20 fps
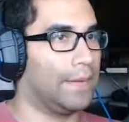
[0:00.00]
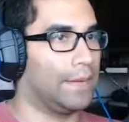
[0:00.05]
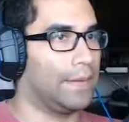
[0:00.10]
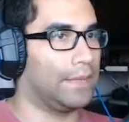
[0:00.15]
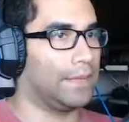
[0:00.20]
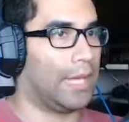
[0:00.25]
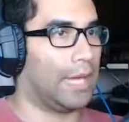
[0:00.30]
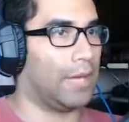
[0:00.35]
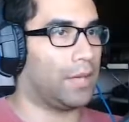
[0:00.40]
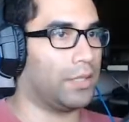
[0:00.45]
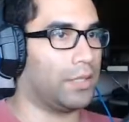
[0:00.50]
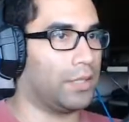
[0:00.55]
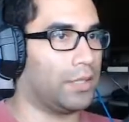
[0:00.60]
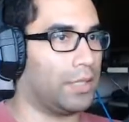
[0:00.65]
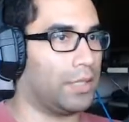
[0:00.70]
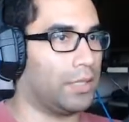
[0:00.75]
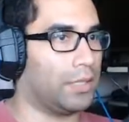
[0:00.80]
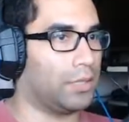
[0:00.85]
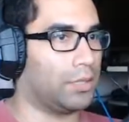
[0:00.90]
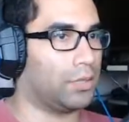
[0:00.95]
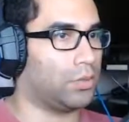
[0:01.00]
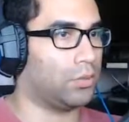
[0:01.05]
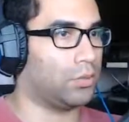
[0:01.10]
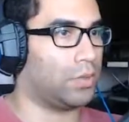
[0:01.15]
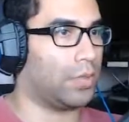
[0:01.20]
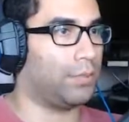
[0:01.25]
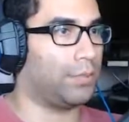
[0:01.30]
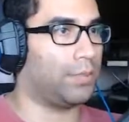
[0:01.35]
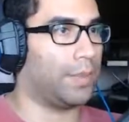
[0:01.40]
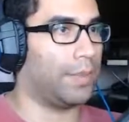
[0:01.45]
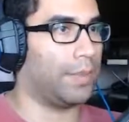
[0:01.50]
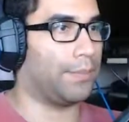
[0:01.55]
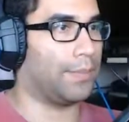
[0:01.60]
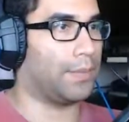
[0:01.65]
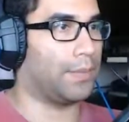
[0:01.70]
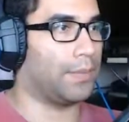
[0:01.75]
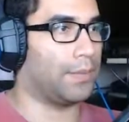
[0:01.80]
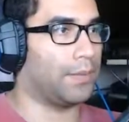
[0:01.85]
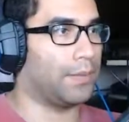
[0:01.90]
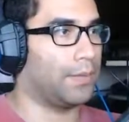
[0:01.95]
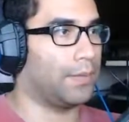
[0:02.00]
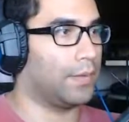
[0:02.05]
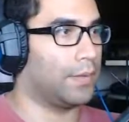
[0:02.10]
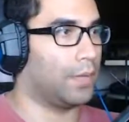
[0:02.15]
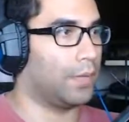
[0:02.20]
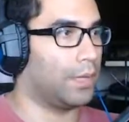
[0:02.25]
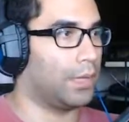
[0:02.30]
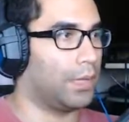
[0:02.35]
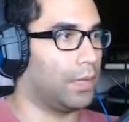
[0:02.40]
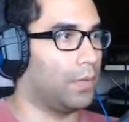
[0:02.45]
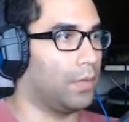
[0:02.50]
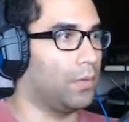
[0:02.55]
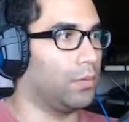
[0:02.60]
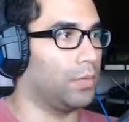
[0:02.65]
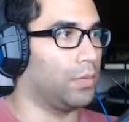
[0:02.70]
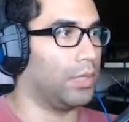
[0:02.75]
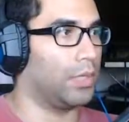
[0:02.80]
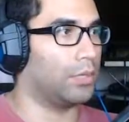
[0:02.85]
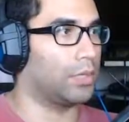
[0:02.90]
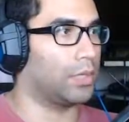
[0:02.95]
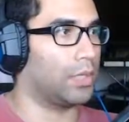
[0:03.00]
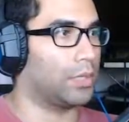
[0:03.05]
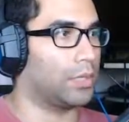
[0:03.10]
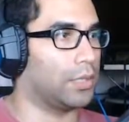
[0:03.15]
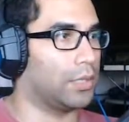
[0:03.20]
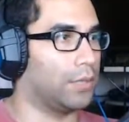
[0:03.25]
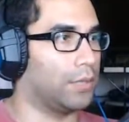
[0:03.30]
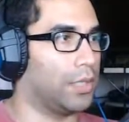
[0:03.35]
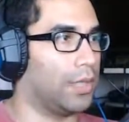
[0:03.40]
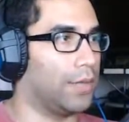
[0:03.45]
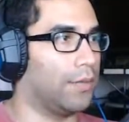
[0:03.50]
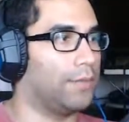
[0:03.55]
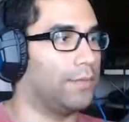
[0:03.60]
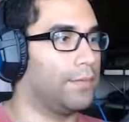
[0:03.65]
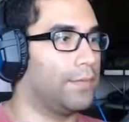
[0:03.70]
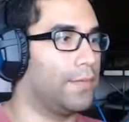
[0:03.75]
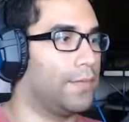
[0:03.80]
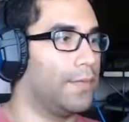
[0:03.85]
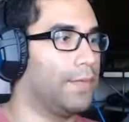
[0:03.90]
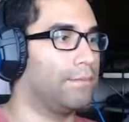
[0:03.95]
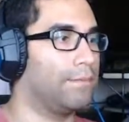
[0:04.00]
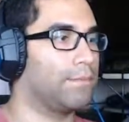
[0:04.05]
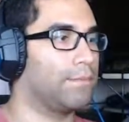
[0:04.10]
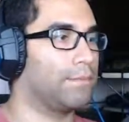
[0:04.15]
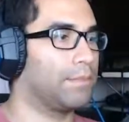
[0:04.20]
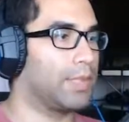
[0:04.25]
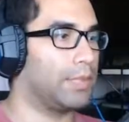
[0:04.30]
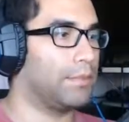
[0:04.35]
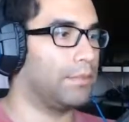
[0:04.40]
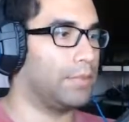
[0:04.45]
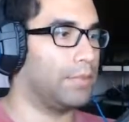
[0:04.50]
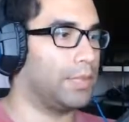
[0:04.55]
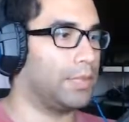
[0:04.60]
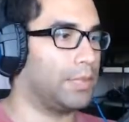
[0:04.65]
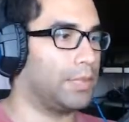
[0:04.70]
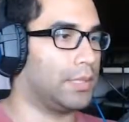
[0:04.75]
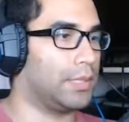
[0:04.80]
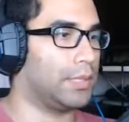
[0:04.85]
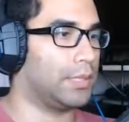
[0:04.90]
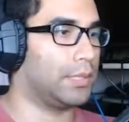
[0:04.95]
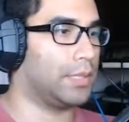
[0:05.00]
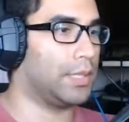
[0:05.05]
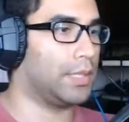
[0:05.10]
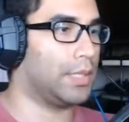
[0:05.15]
Doubters need the truth on paper. Hello, I'll talk to you now. My sister is trying to